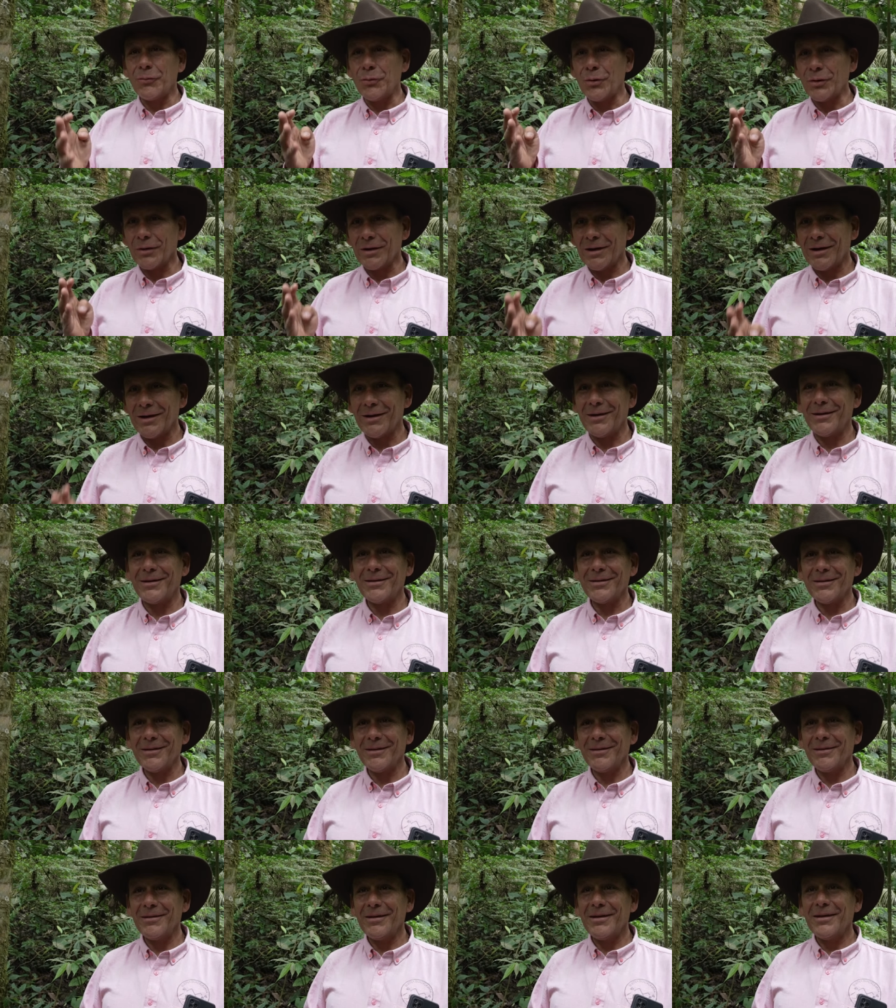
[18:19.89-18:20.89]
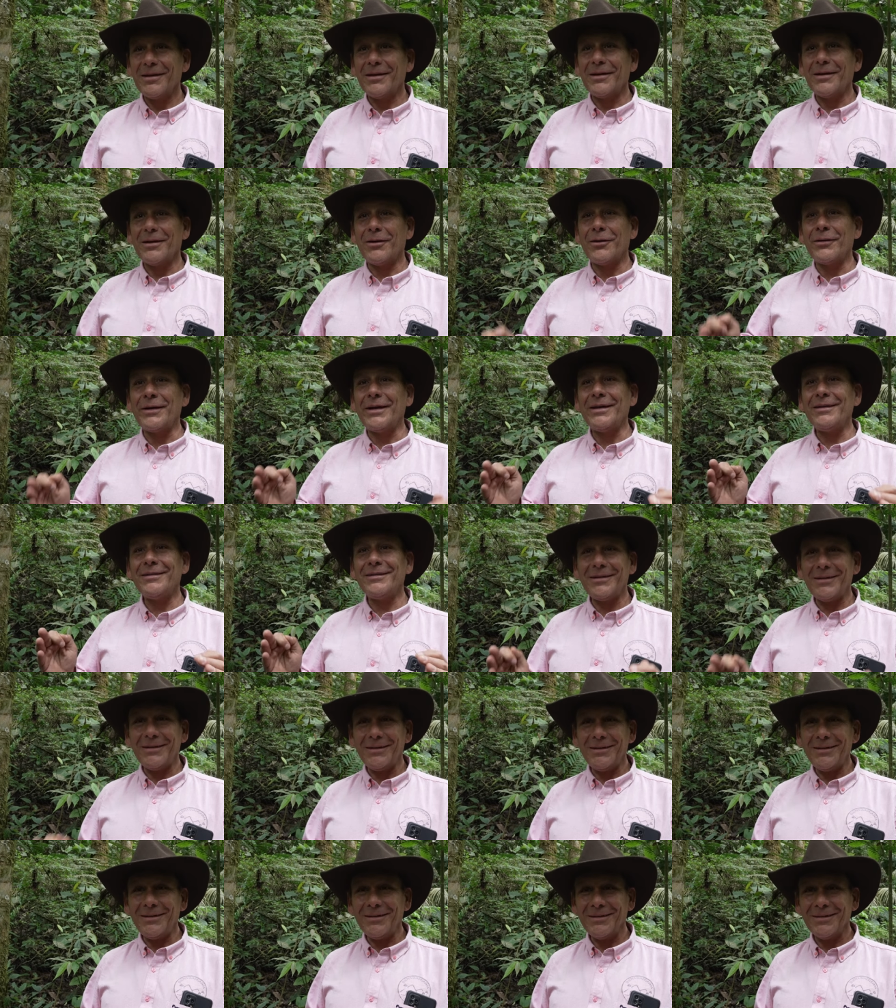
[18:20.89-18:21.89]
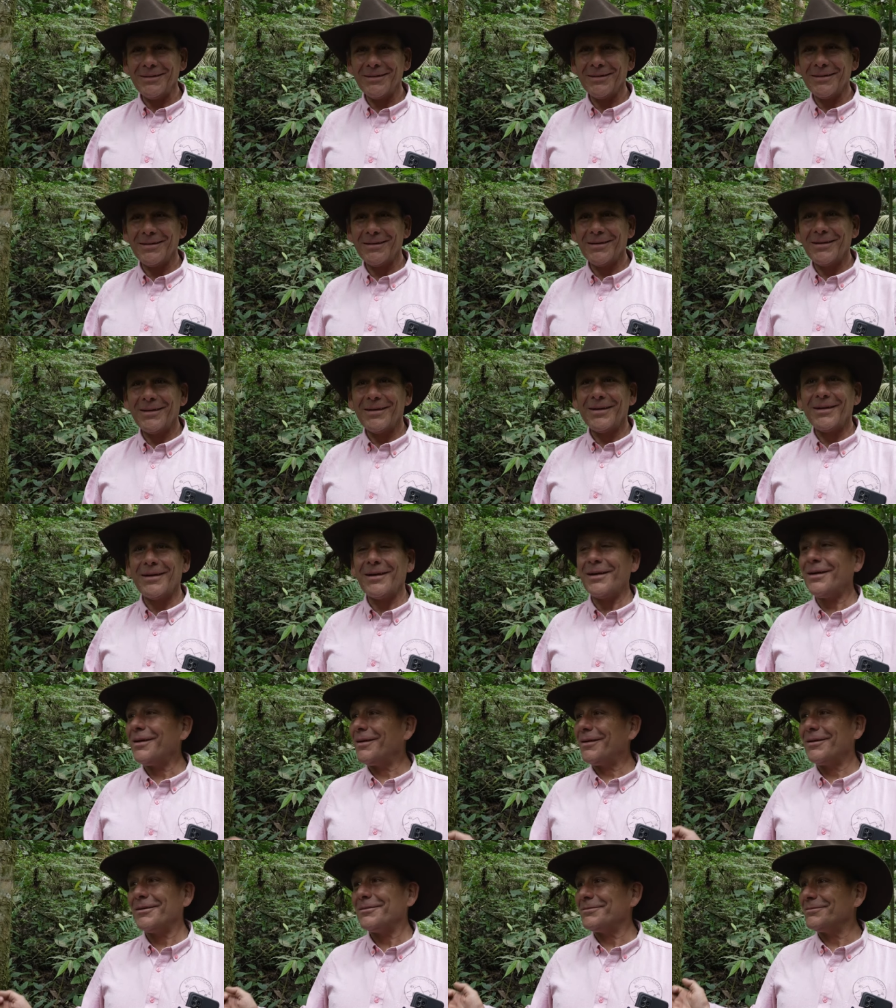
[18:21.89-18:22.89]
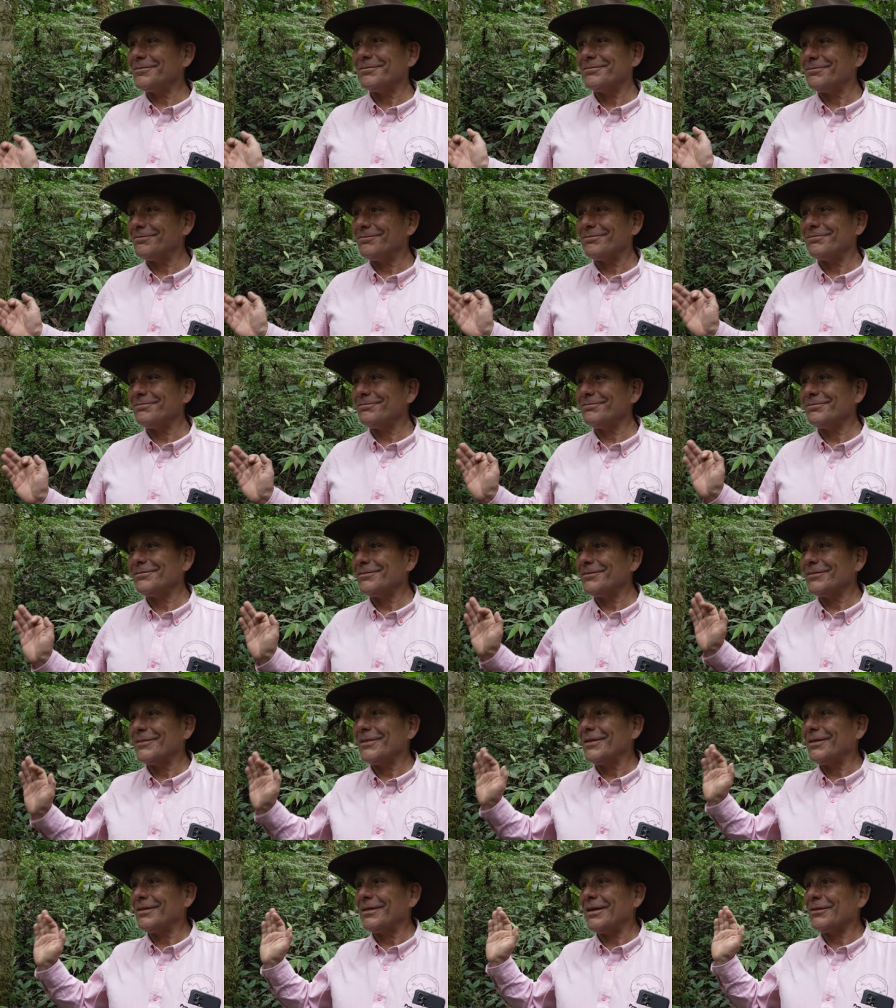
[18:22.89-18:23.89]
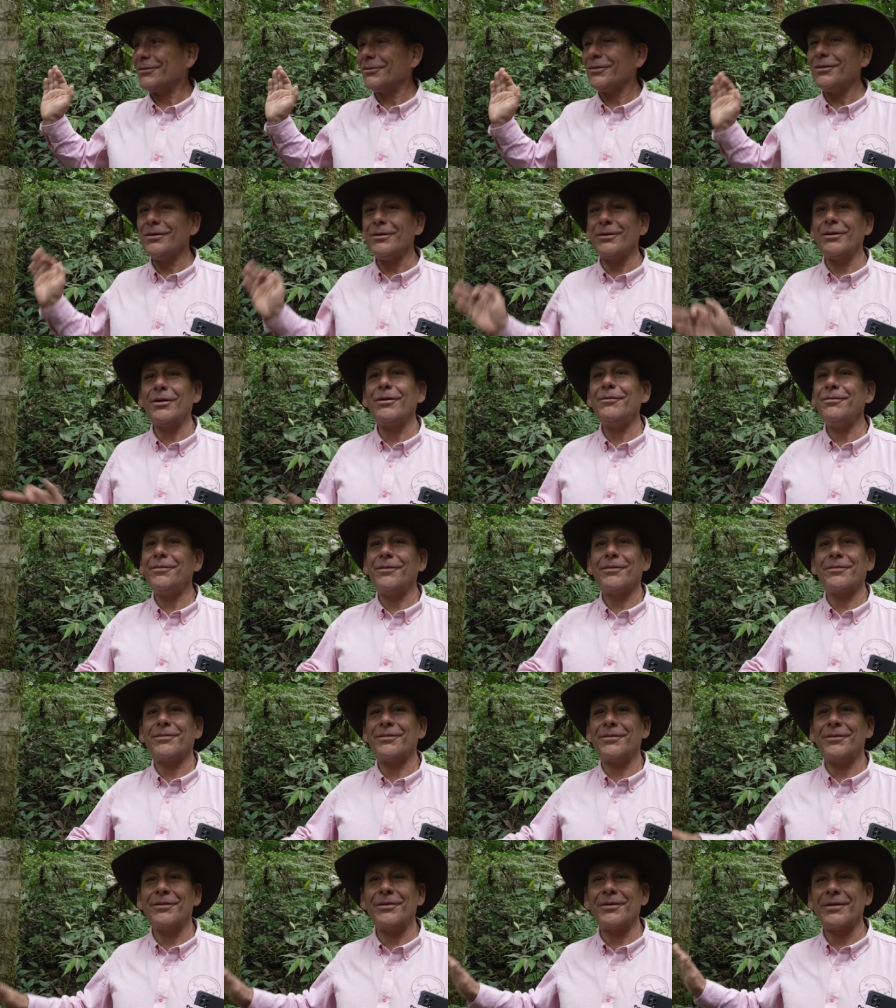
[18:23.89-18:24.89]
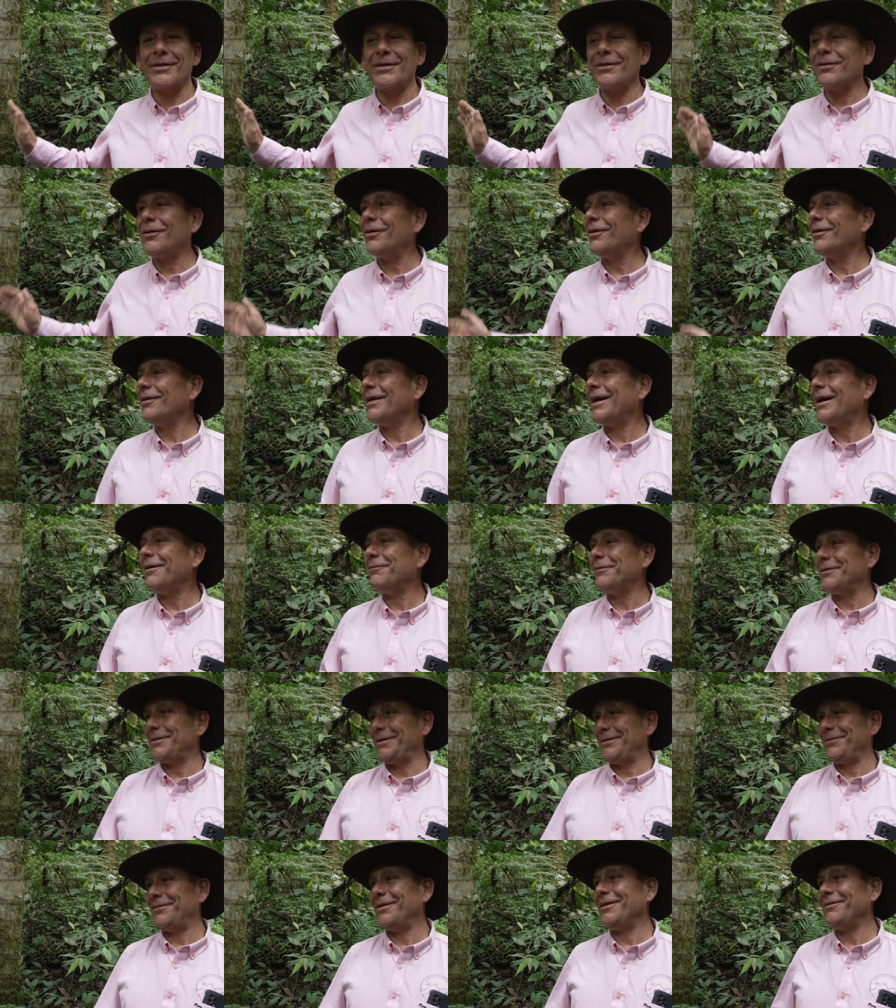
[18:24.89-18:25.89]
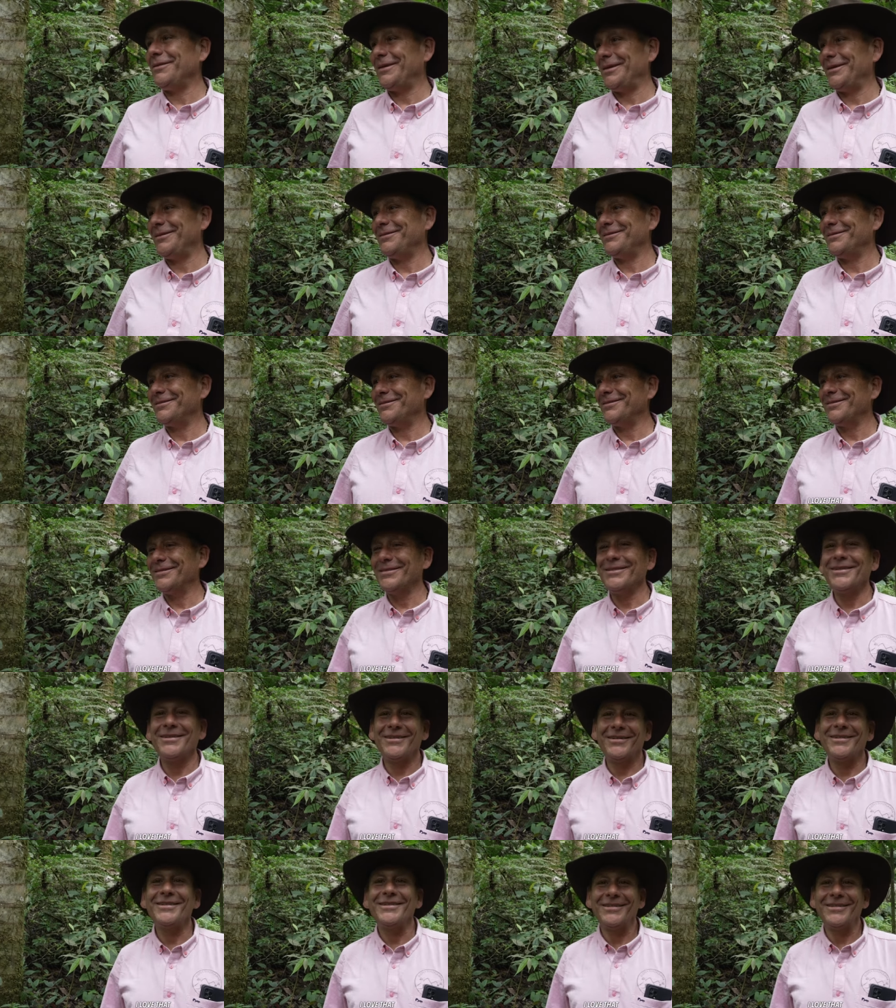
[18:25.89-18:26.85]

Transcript: work hard, honesty, and that's all love for, for the whole family. Family. I love yeah. that.